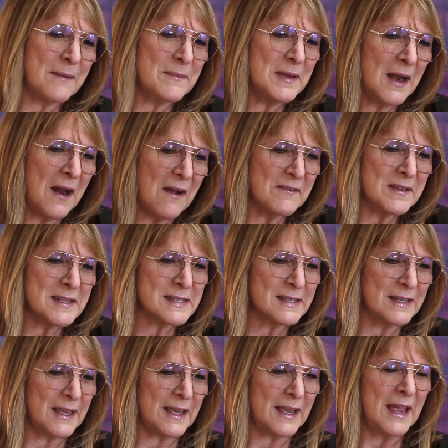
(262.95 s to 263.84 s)
I mean,
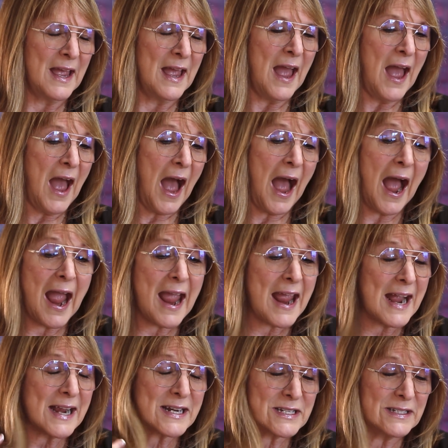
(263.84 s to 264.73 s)
obviously,
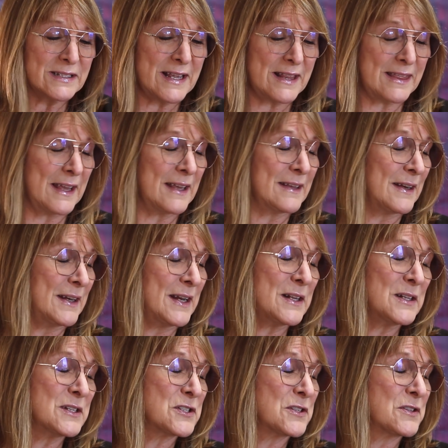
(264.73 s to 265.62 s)
I actually think an
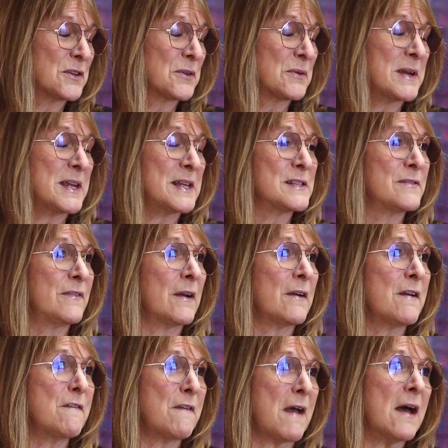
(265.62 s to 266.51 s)
English degree is
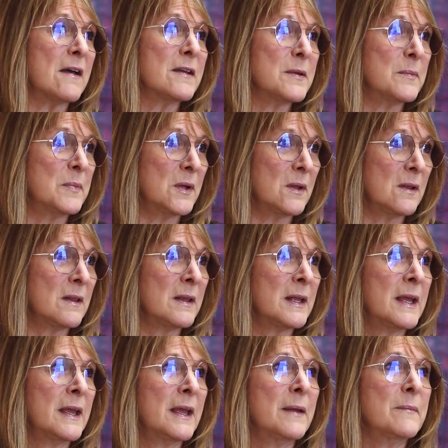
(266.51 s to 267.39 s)
very
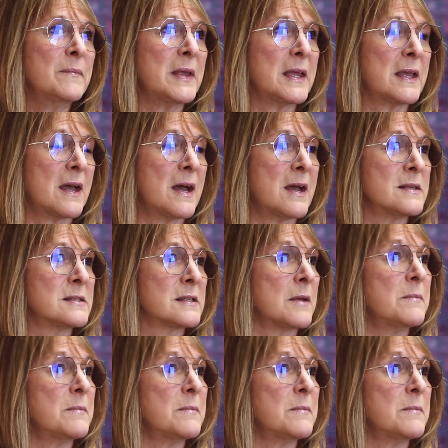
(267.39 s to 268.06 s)
valuable, because